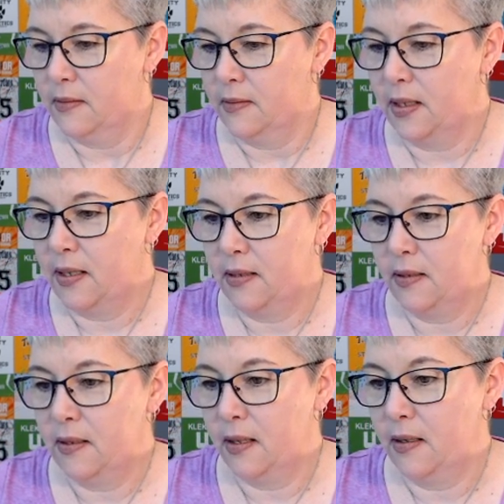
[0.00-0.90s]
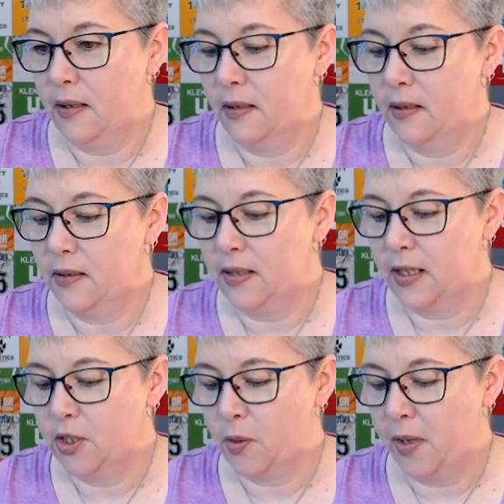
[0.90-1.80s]
Da, da, da, Did I
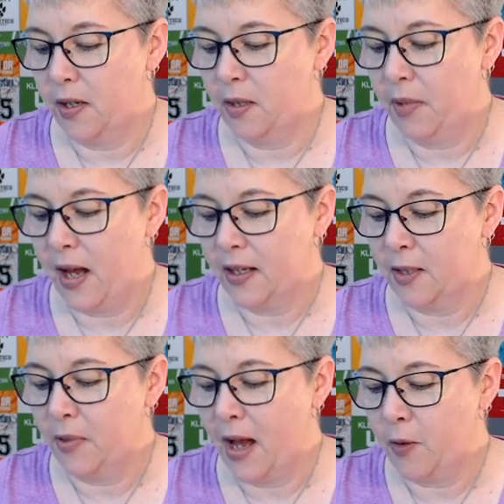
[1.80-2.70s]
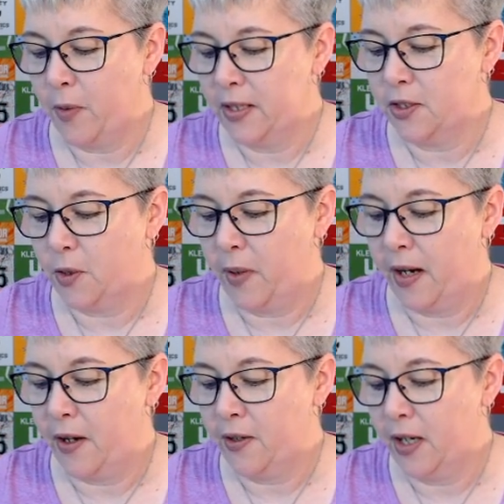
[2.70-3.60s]
square the block? The block was
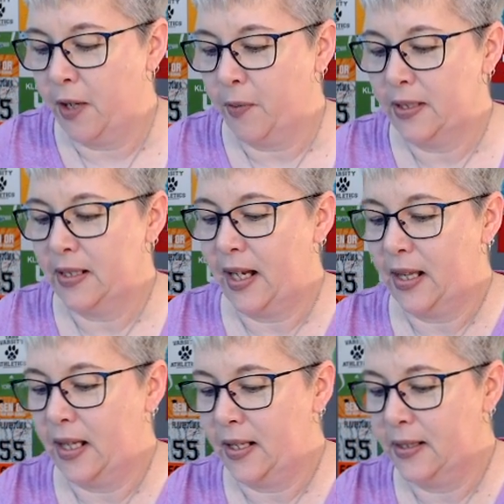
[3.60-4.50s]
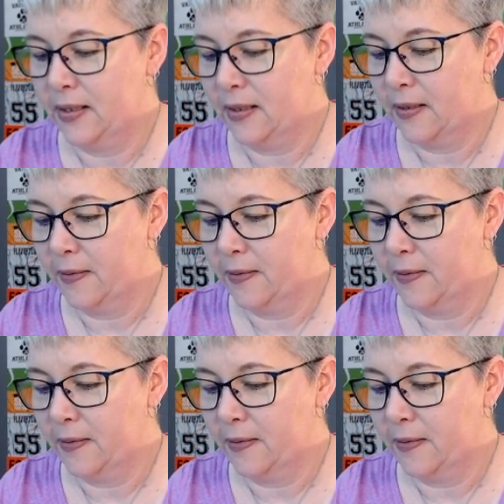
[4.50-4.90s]
square. It was like this.